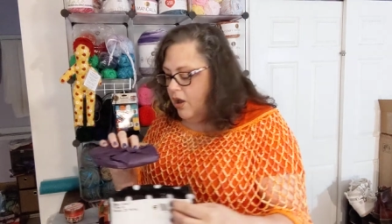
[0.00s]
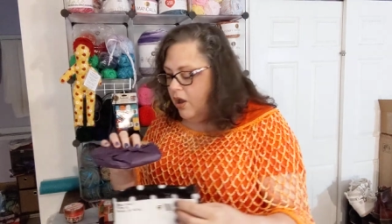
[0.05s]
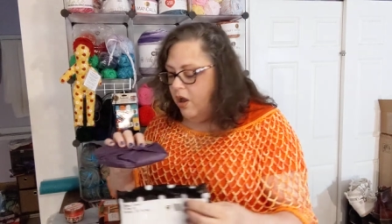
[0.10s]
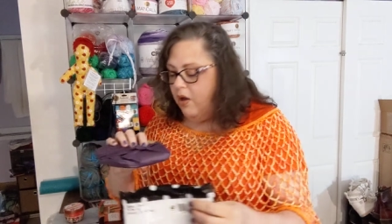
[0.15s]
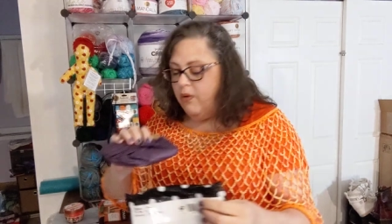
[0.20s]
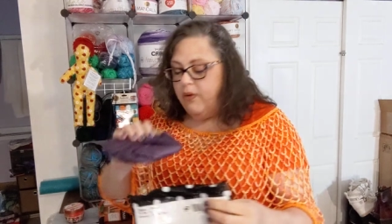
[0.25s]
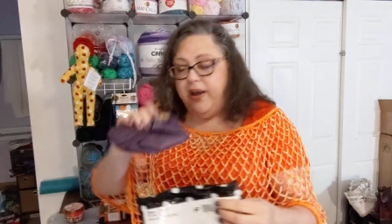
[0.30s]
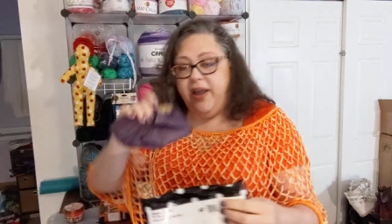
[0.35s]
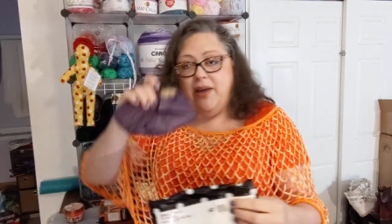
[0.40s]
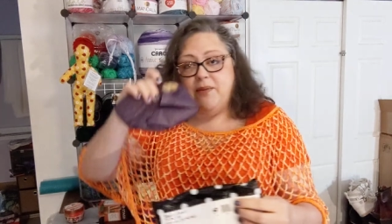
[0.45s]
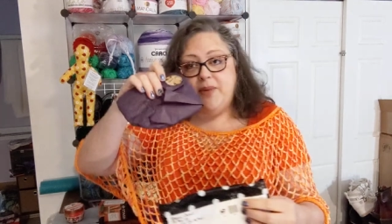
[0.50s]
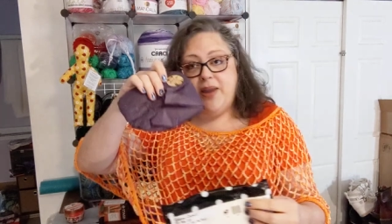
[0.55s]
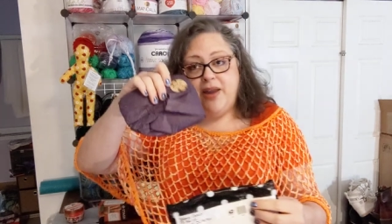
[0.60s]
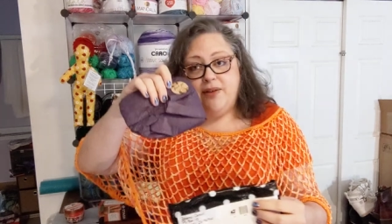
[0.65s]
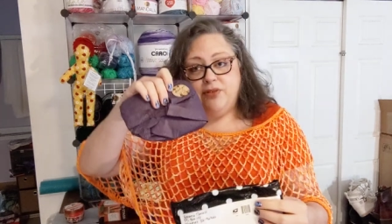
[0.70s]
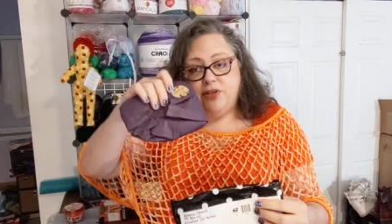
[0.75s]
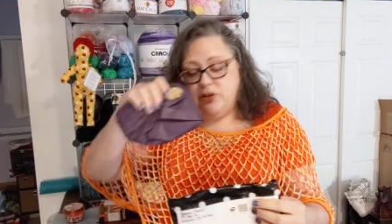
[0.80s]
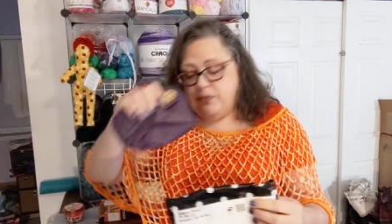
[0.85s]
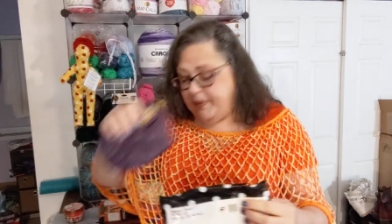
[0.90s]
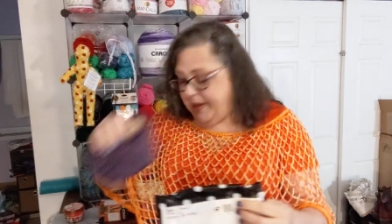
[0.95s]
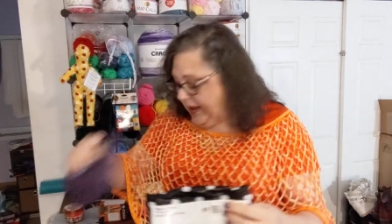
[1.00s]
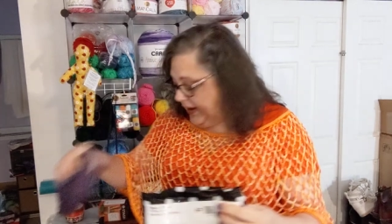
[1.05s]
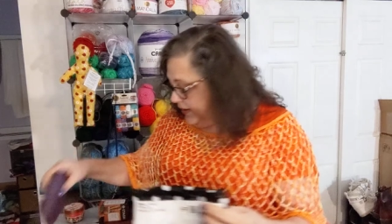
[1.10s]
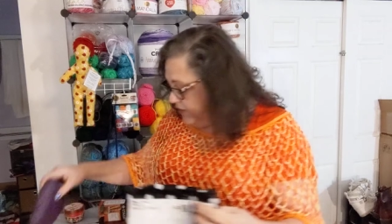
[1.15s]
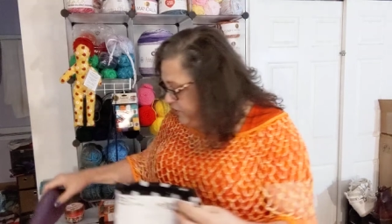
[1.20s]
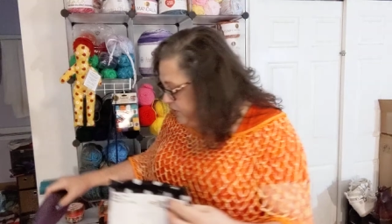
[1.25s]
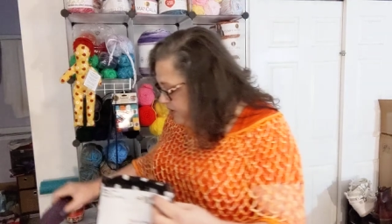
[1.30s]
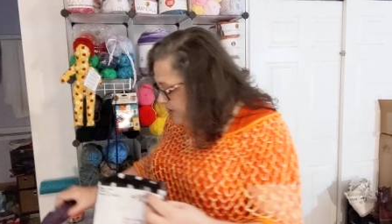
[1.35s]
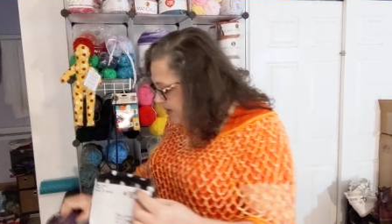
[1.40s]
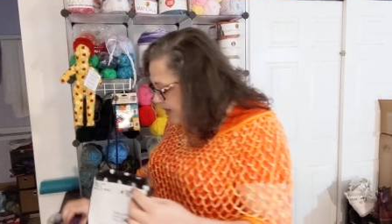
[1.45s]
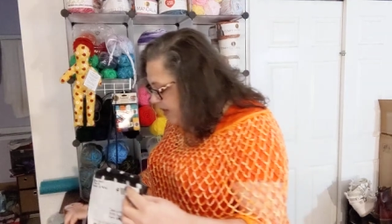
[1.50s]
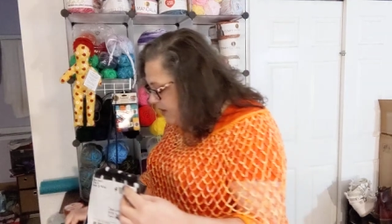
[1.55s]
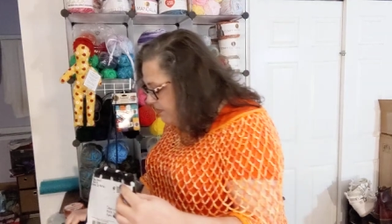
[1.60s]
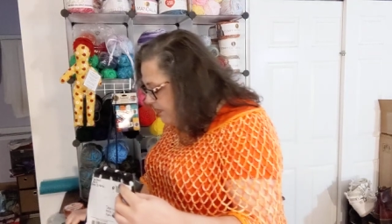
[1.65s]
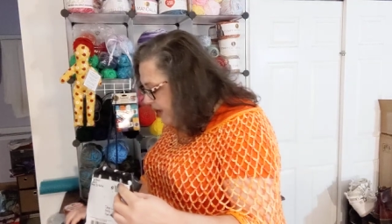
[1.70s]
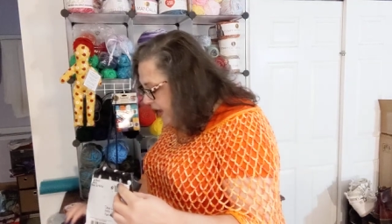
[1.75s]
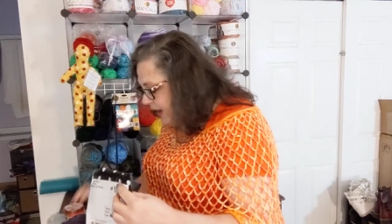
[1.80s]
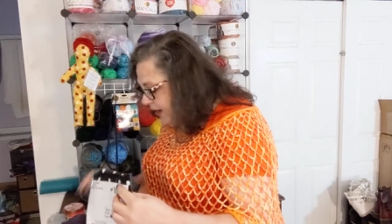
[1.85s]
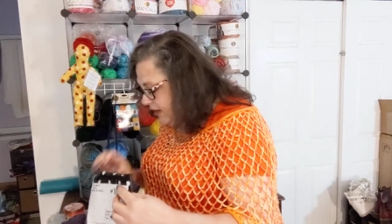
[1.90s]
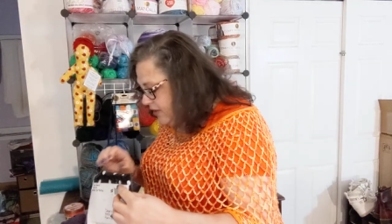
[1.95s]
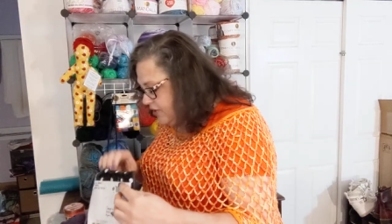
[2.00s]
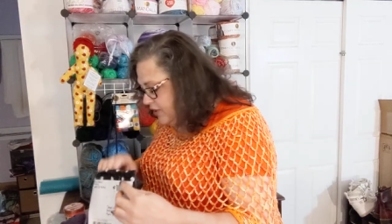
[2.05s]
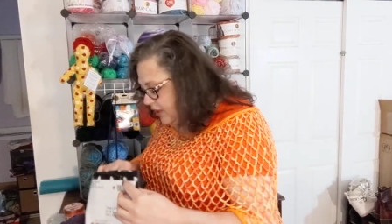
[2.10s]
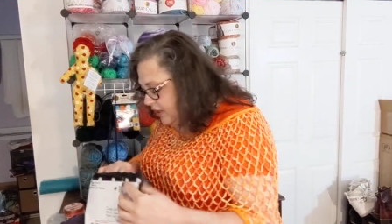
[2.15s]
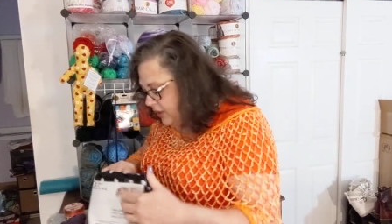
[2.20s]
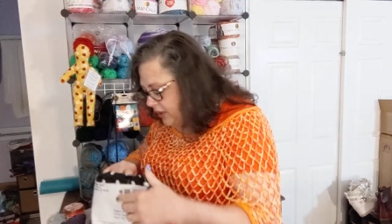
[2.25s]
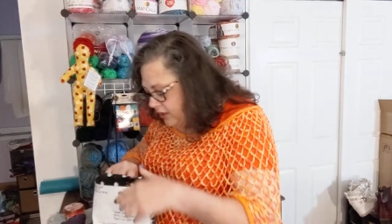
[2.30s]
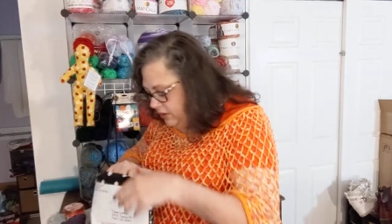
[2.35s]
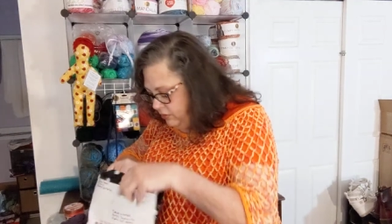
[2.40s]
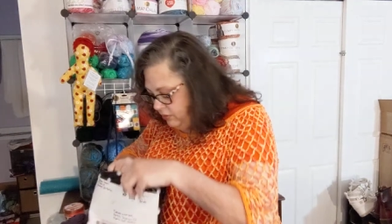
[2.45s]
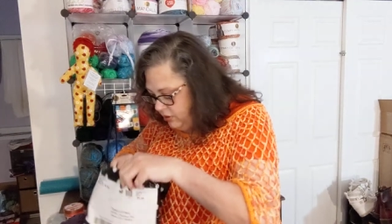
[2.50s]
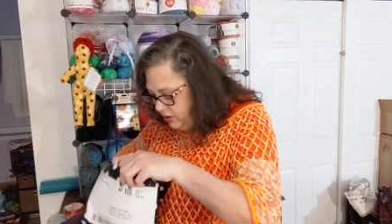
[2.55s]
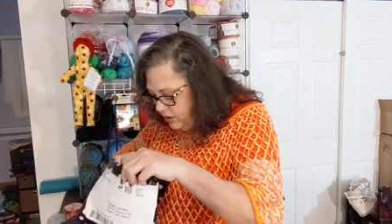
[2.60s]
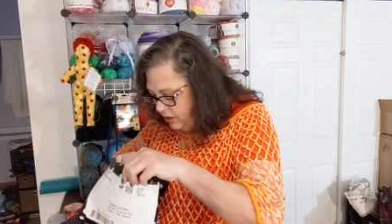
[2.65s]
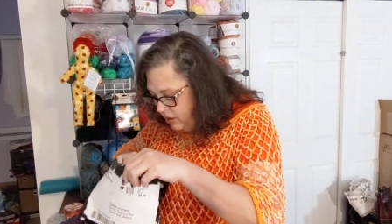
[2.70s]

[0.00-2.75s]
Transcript: Oh, and we have a little package inside a package. Hello.